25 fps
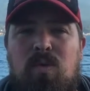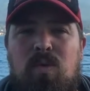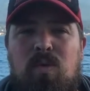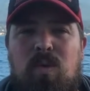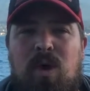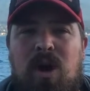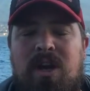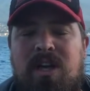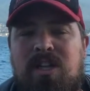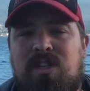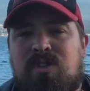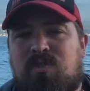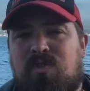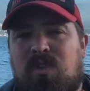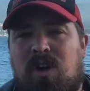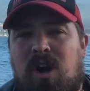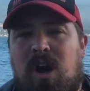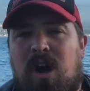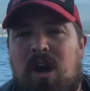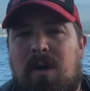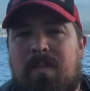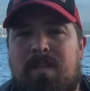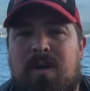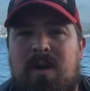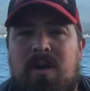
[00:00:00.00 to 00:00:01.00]
where he's
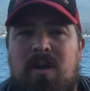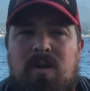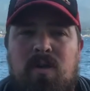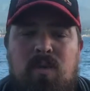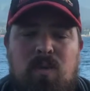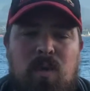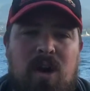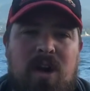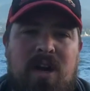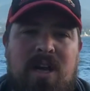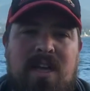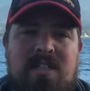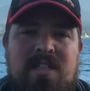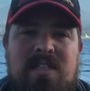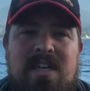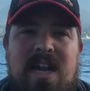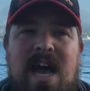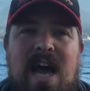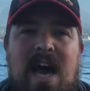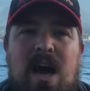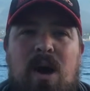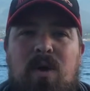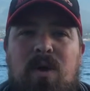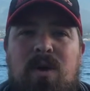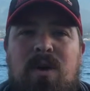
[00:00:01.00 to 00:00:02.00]
from and where he is
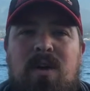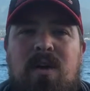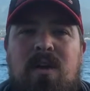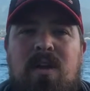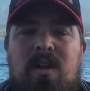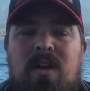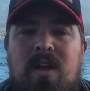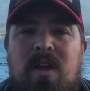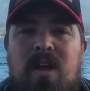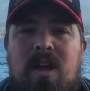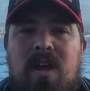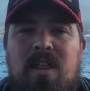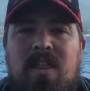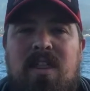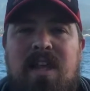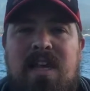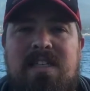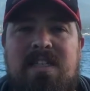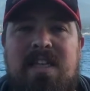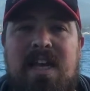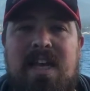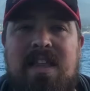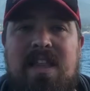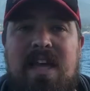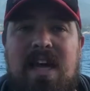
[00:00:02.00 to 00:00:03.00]
now and
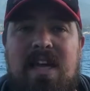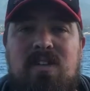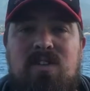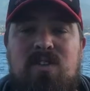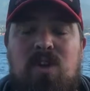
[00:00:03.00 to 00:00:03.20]
things like that.